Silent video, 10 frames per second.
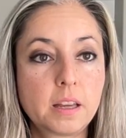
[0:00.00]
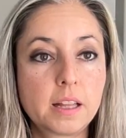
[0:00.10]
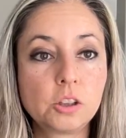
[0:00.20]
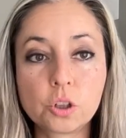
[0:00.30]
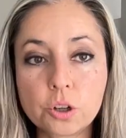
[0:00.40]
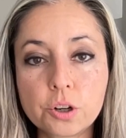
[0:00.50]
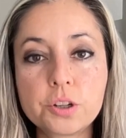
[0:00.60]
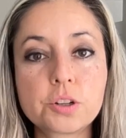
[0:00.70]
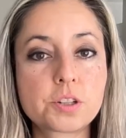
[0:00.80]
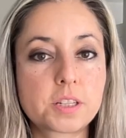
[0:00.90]
learn
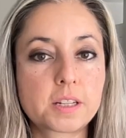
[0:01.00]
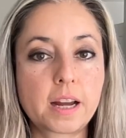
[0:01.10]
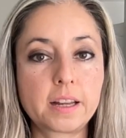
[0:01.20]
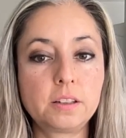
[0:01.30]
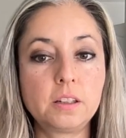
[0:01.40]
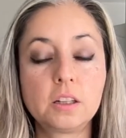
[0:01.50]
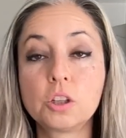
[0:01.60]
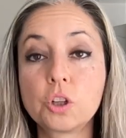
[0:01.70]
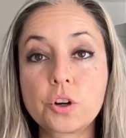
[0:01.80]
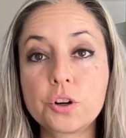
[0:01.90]
your style,
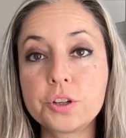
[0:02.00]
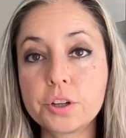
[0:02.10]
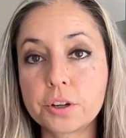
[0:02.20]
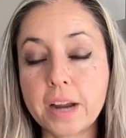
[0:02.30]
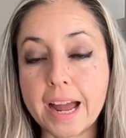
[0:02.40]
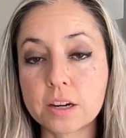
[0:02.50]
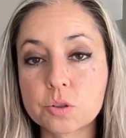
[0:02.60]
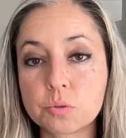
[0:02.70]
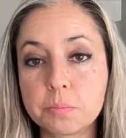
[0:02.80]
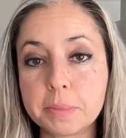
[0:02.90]
learn your
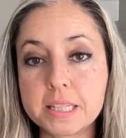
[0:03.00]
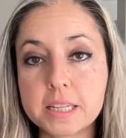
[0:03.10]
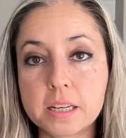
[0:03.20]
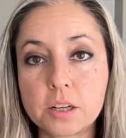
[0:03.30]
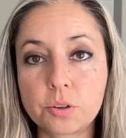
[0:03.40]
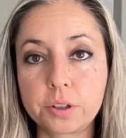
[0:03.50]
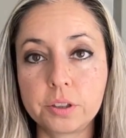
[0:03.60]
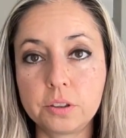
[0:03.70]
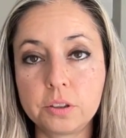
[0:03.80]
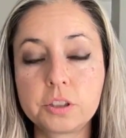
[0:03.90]
actual
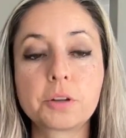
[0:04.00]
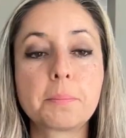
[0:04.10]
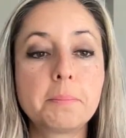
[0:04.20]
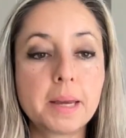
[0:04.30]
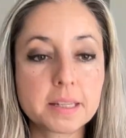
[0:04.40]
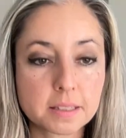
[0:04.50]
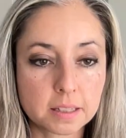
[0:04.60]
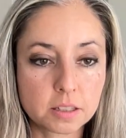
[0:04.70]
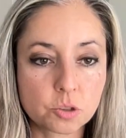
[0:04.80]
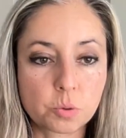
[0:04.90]
material, your
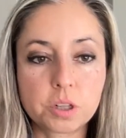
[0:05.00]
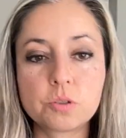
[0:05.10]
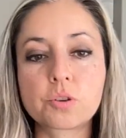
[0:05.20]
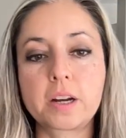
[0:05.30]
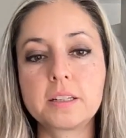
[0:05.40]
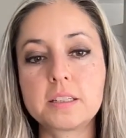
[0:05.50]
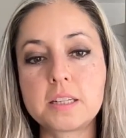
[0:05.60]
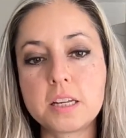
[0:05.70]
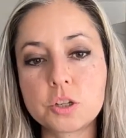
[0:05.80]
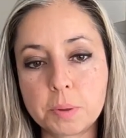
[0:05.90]
message. What are you trying to
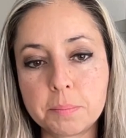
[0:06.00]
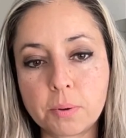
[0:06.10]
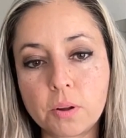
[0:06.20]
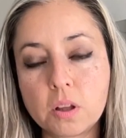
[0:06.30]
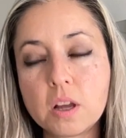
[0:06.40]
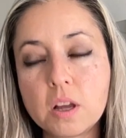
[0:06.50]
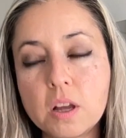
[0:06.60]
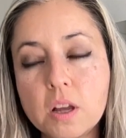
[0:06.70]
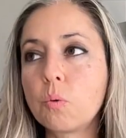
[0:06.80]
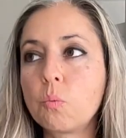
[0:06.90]
teach people?
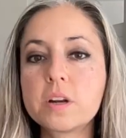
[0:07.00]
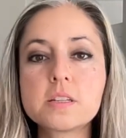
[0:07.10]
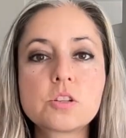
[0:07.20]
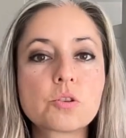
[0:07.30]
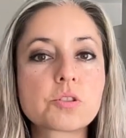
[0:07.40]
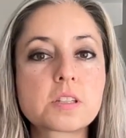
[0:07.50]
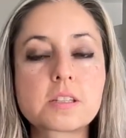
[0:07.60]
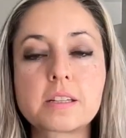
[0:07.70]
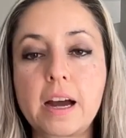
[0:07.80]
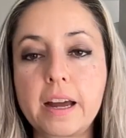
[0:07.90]
What is your
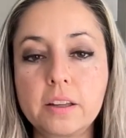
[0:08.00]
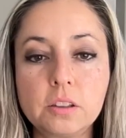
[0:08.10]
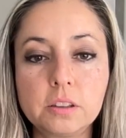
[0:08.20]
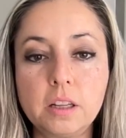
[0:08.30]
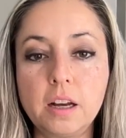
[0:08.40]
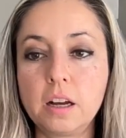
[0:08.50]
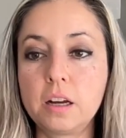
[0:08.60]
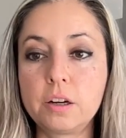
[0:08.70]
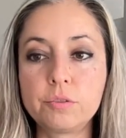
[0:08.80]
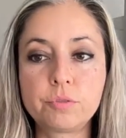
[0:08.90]
style
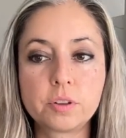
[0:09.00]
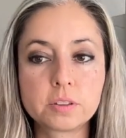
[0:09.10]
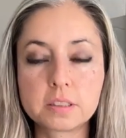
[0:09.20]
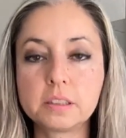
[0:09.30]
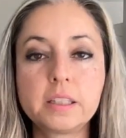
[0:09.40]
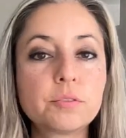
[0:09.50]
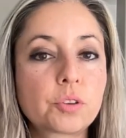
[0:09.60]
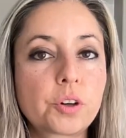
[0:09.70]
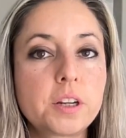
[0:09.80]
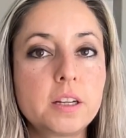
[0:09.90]
of
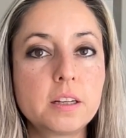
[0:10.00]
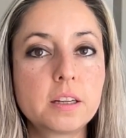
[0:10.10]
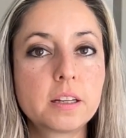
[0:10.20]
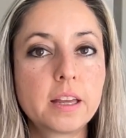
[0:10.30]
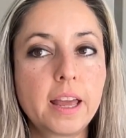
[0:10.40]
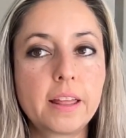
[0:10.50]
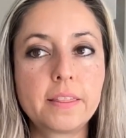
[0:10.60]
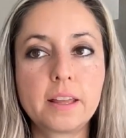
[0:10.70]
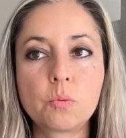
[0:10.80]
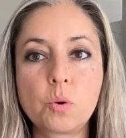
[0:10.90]
delivery? And
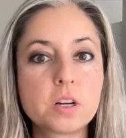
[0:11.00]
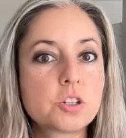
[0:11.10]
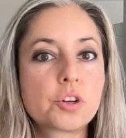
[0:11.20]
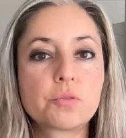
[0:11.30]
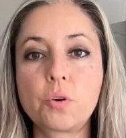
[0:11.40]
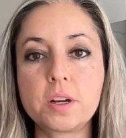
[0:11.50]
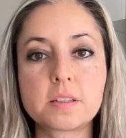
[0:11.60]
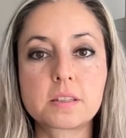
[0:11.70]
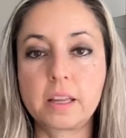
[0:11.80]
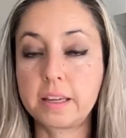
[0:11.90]
then what is your
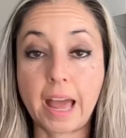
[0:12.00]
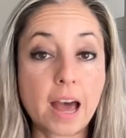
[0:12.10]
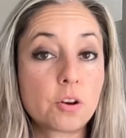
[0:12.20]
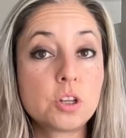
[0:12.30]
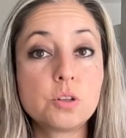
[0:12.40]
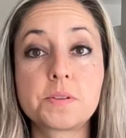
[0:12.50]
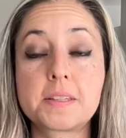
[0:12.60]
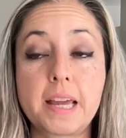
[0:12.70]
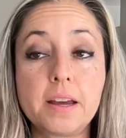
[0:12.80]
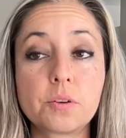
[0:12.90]
voice? Like how do you
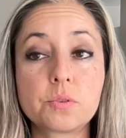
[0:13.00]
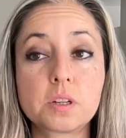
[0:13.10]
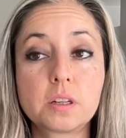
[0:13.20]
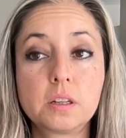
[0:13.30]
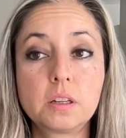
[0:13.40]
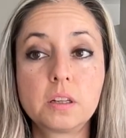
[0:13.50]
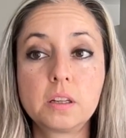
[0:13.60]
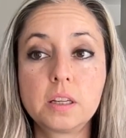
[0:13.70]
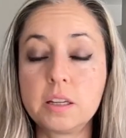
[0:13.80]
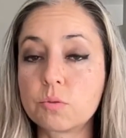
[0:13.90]
sound
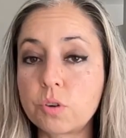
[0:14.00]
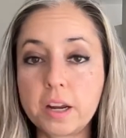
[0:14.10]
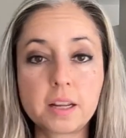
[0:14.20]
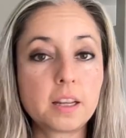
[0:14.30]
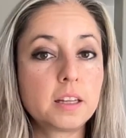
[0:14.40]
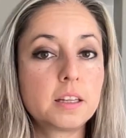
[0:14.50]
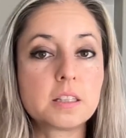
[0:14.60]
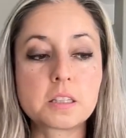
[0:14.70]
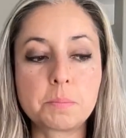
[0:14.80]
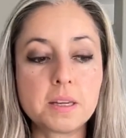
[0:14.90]
in writing in
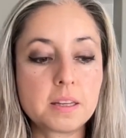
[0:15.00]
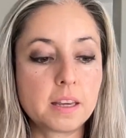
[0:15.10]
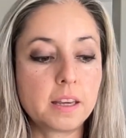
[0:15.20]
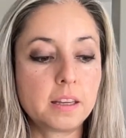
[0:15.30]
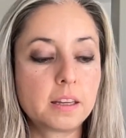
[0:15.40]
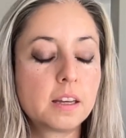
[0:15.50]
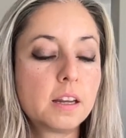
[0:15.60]
speaking?